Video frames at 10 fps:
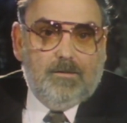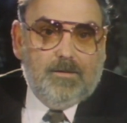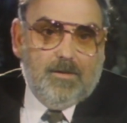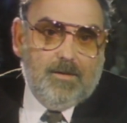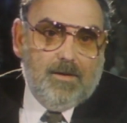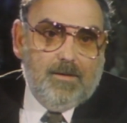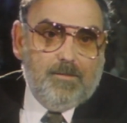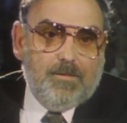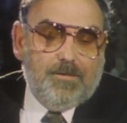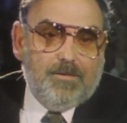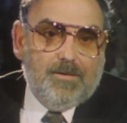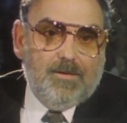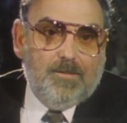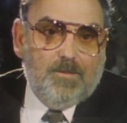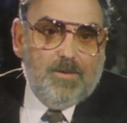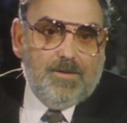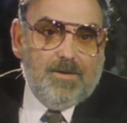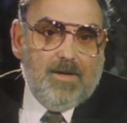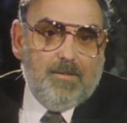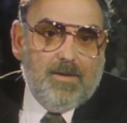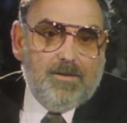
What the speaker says: Oh, yeah, I was... one time